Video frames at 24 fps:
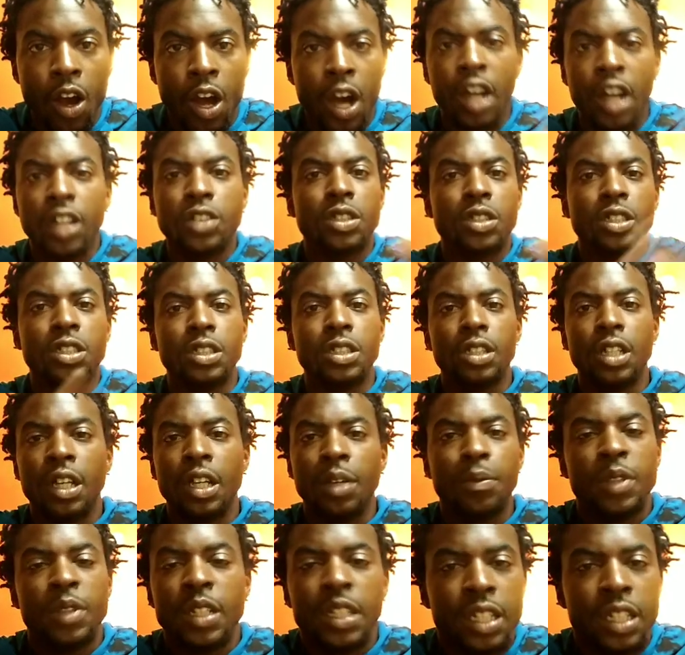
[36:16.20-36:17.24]
Dozens
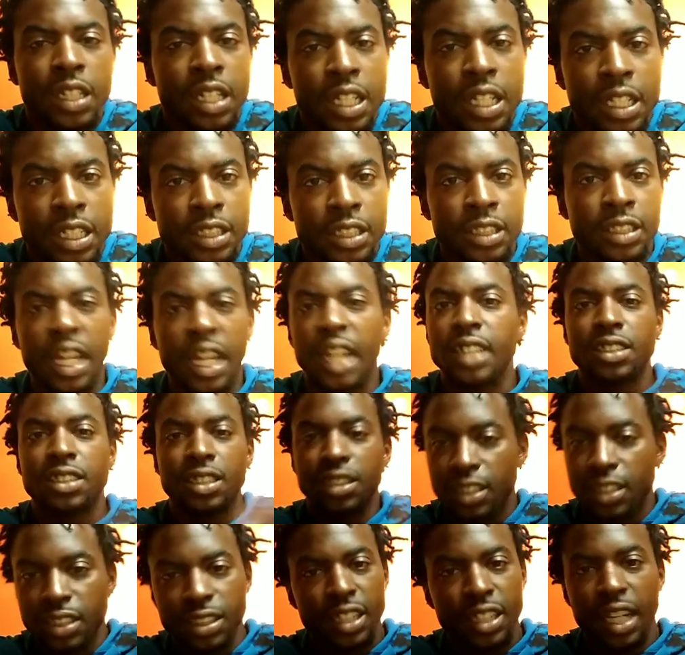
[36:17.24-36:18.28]

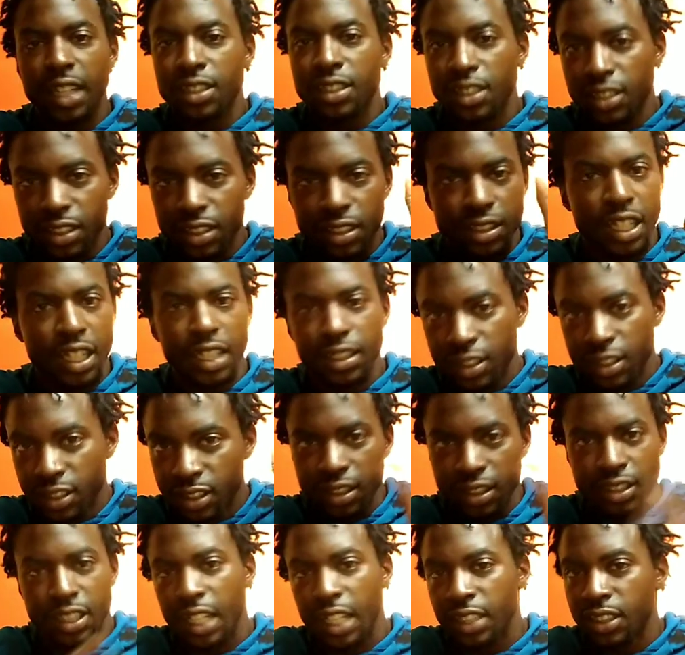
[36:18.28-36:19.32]
and dozens and dozens
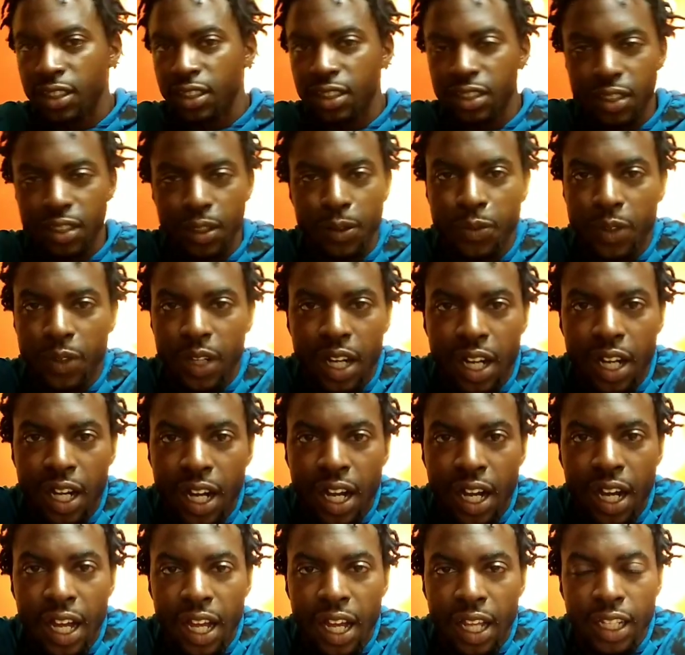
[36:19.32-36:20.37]
and dozens of
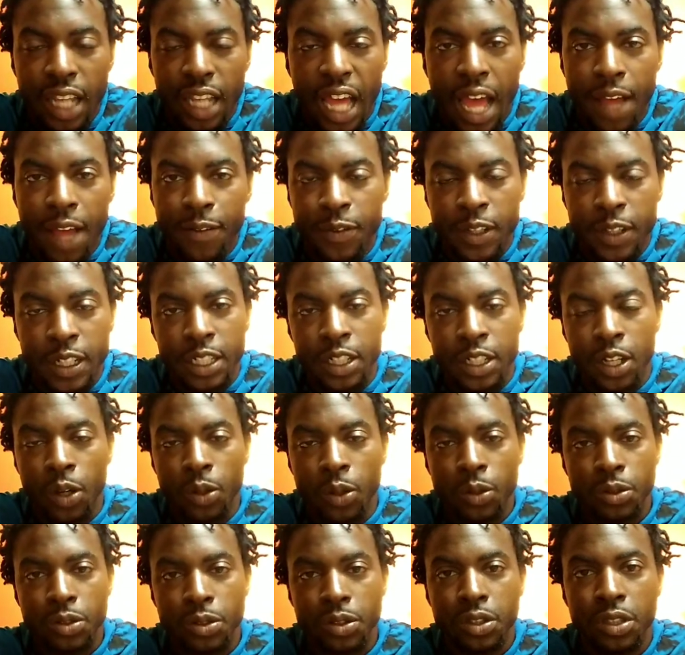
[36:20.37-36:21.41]
live
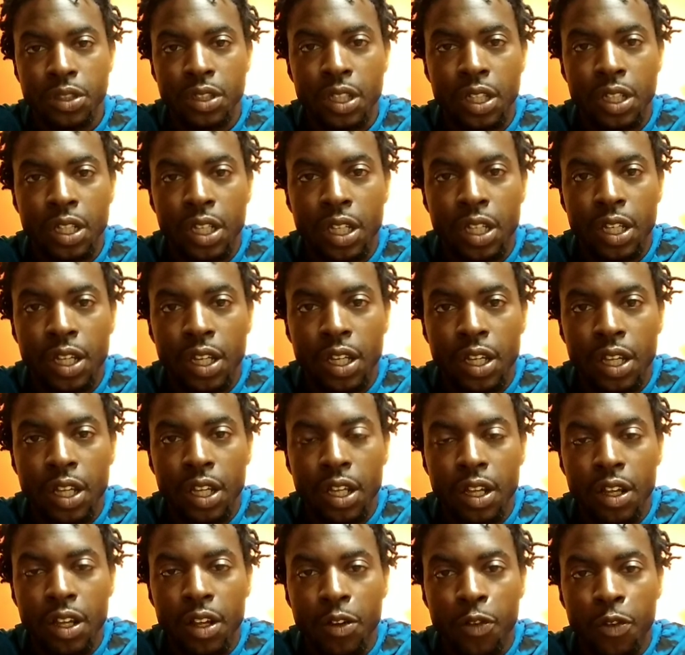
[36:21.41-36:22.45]
videos,
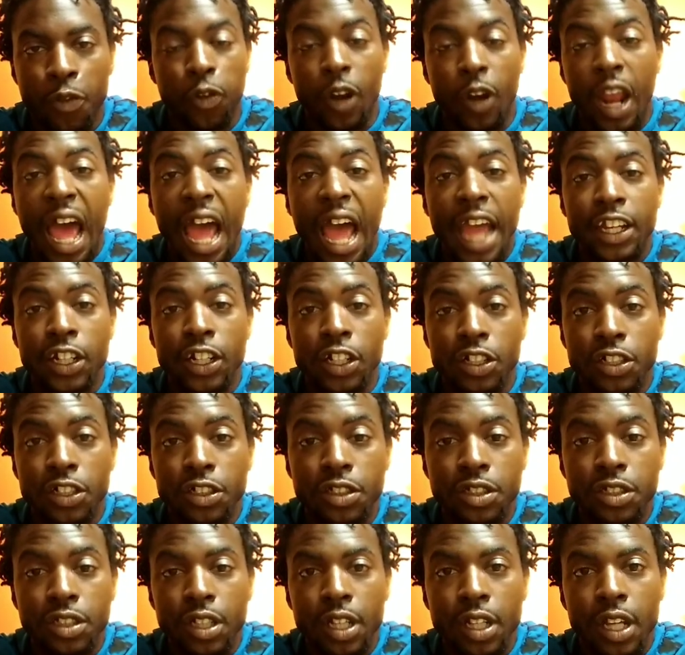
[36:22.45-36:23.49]

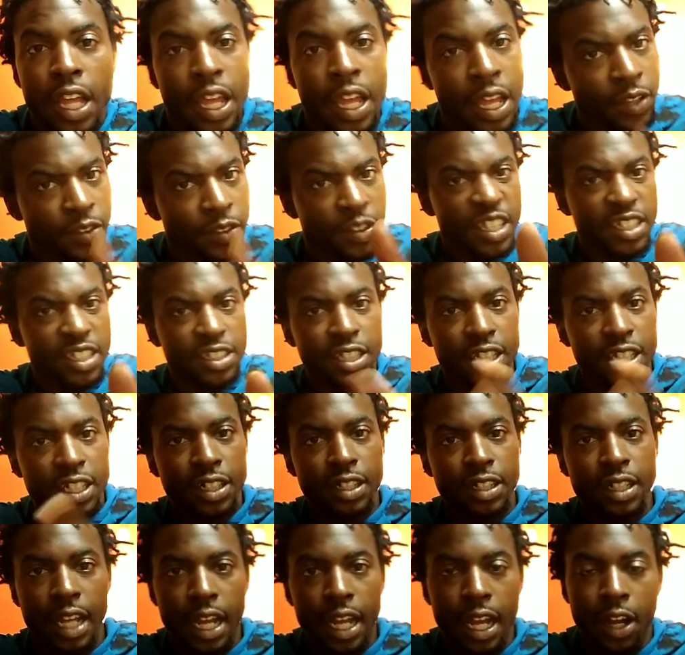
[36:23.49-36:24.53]
flyers, and this
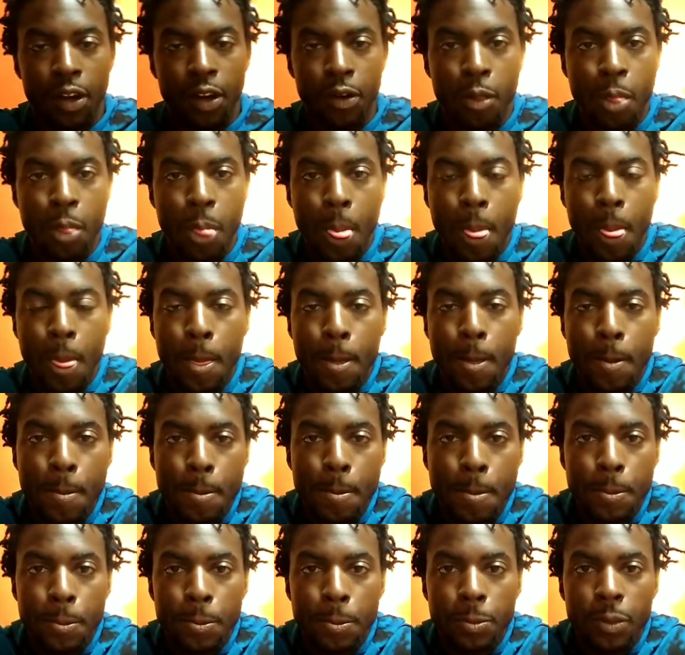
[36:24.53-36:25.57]
here now.
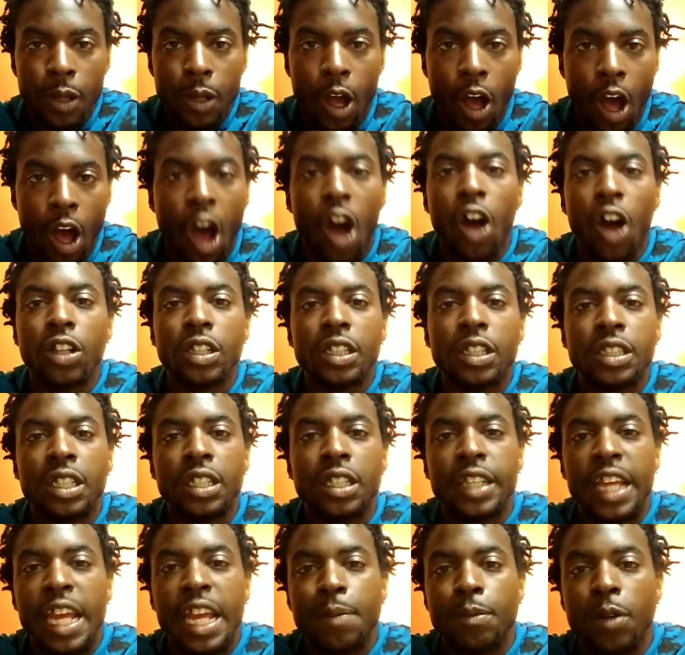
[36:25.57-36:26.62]
All in the
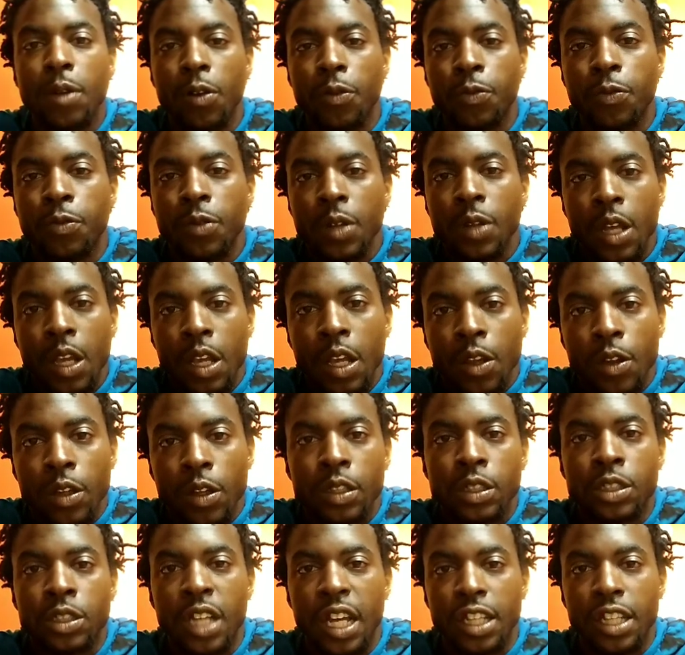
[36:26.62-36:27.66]
name of
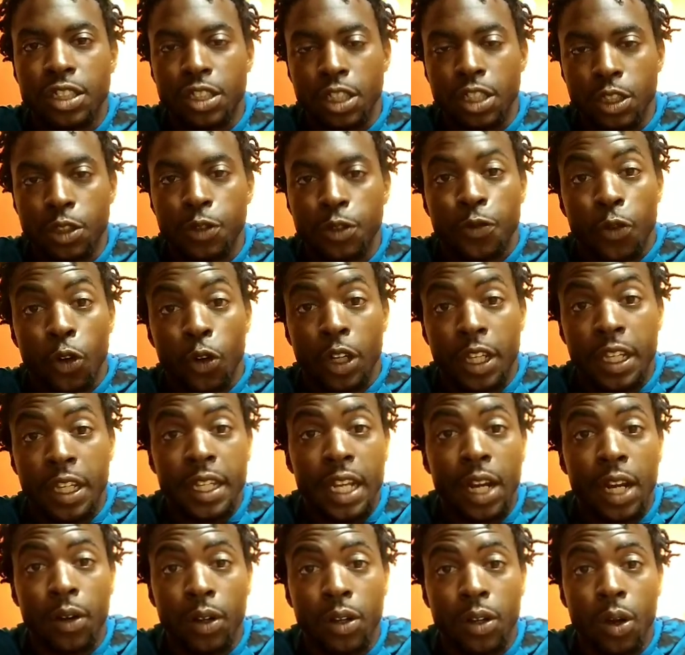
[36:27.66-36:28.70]
justice for
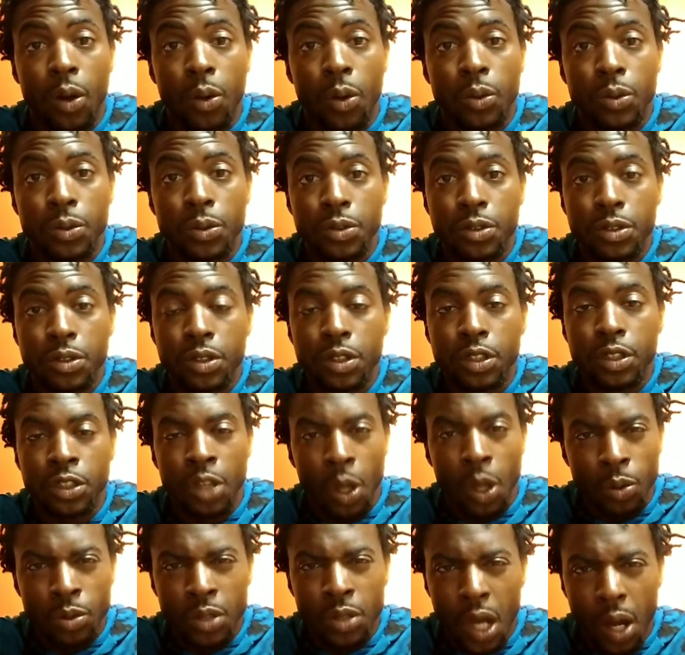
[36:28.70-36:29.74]
Kierra Coles,
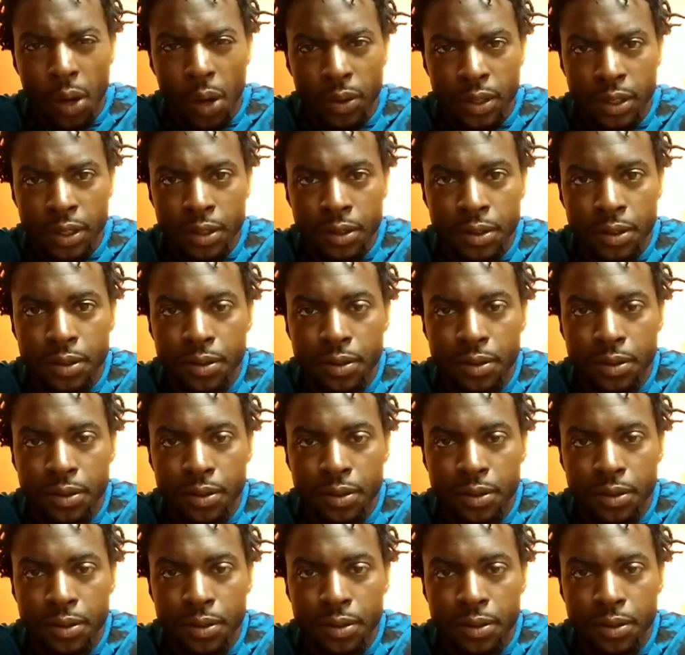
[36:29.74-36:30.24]
your daughter.